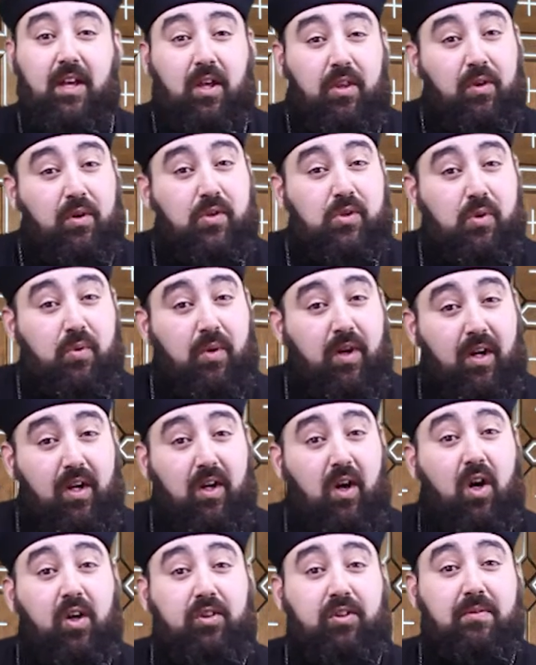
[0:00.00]
Those who are
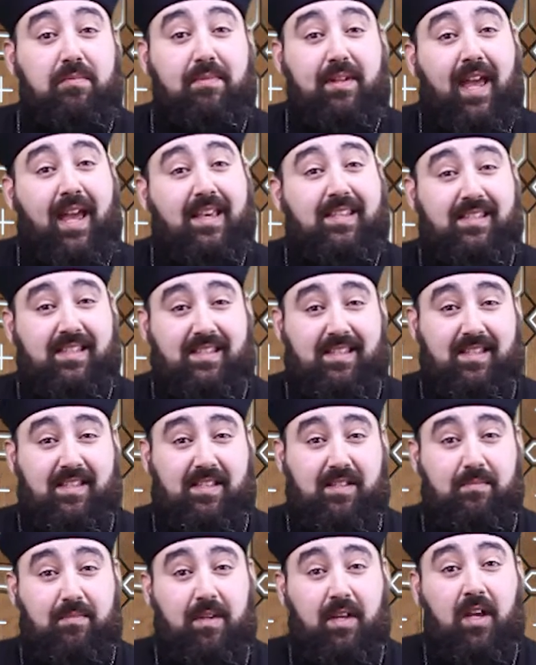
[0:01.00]
called to
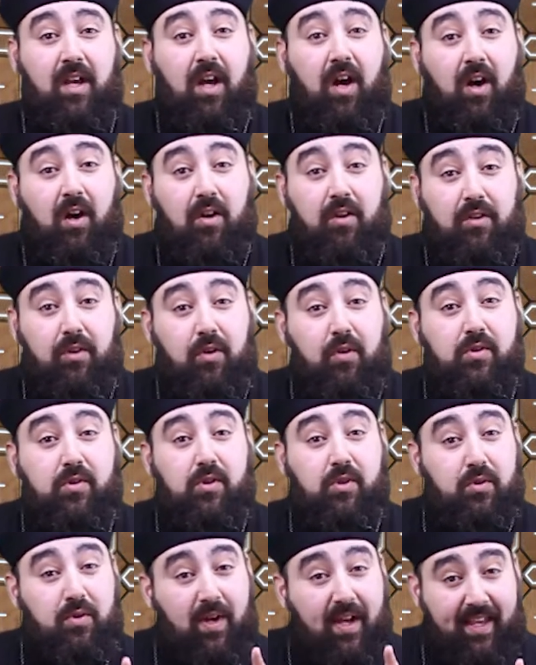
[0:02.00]
monasticism are those
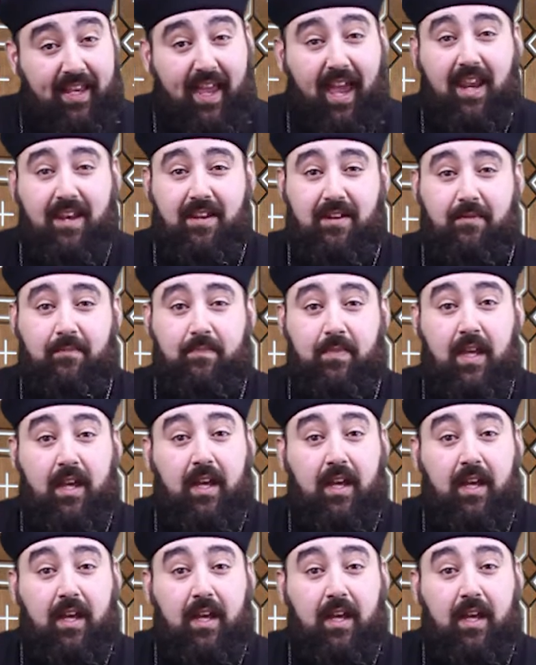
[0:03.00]
who, again,